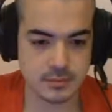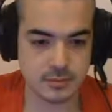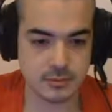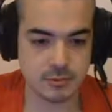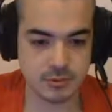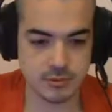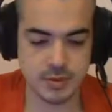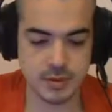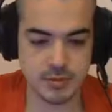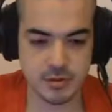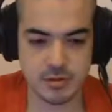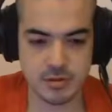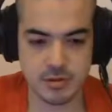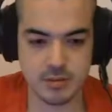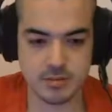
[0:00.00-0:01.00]
well, maybe
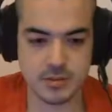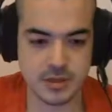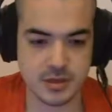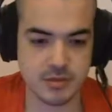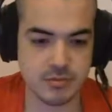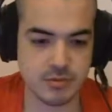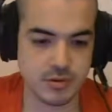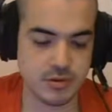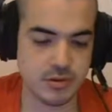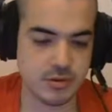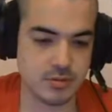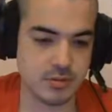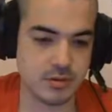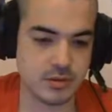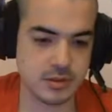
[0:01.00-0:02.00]
the deep stack one here
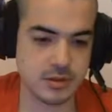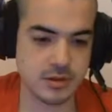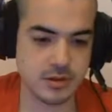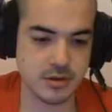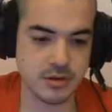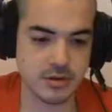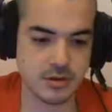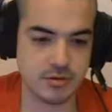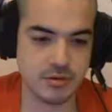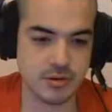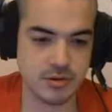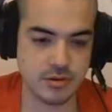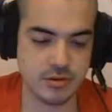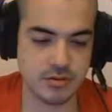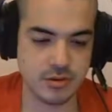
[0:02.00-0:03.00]
because I kind of
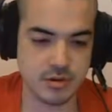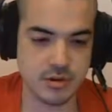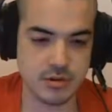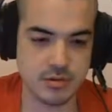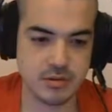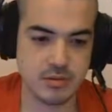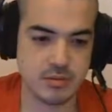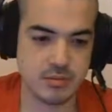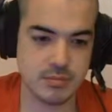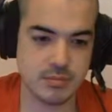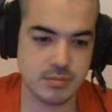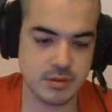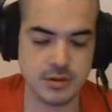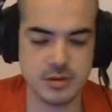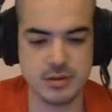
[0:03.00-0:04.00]
already knew that,
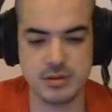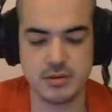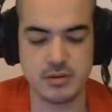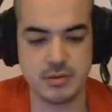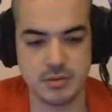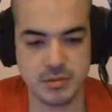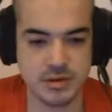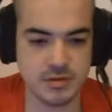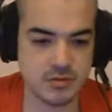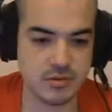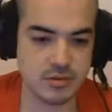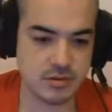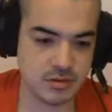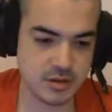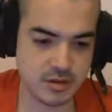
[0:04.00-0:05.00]
but I haven't
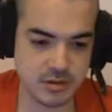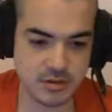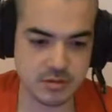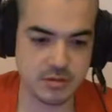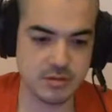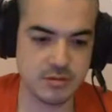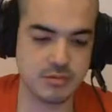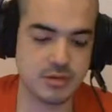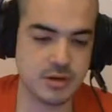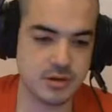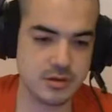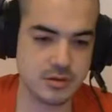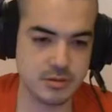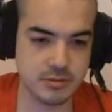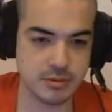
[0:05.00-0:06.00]
looked at it in a while,
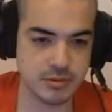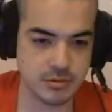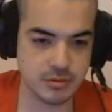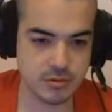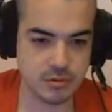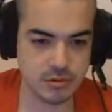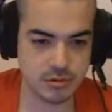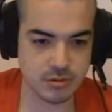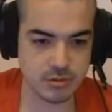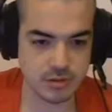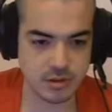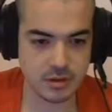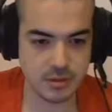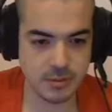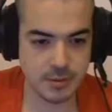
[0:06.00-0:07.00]
so I wanted to show it
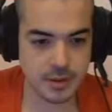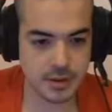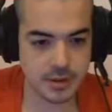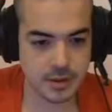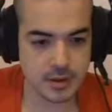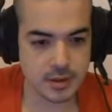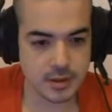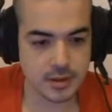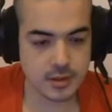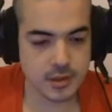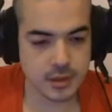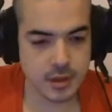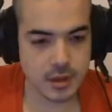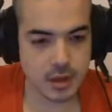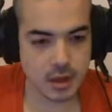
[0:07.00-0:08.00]
again.
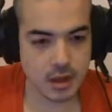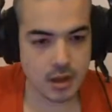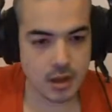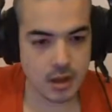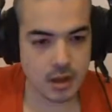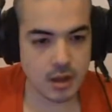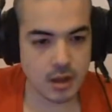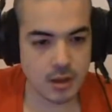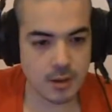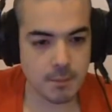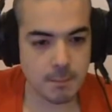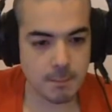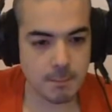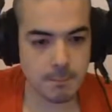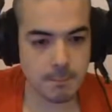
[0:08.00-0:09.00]

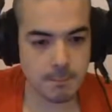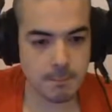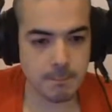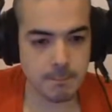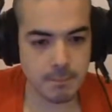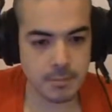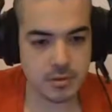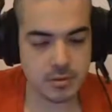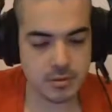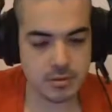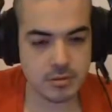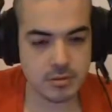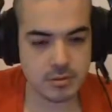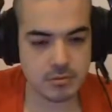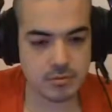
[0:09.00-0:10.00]
But
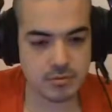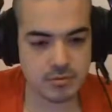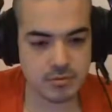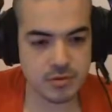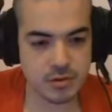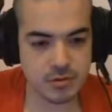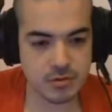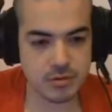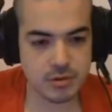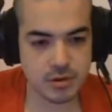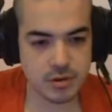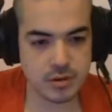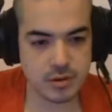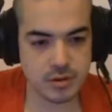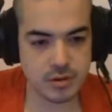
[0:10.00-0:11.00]

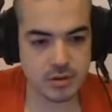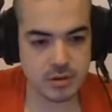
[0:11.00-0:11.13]
reviewing